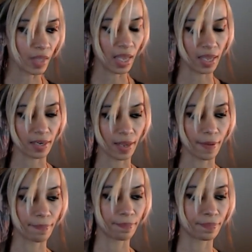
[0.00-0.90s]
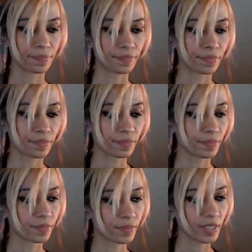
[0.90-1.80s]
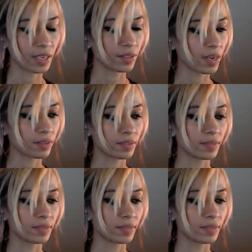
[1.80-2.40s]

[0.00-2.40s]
And, um, I don't know.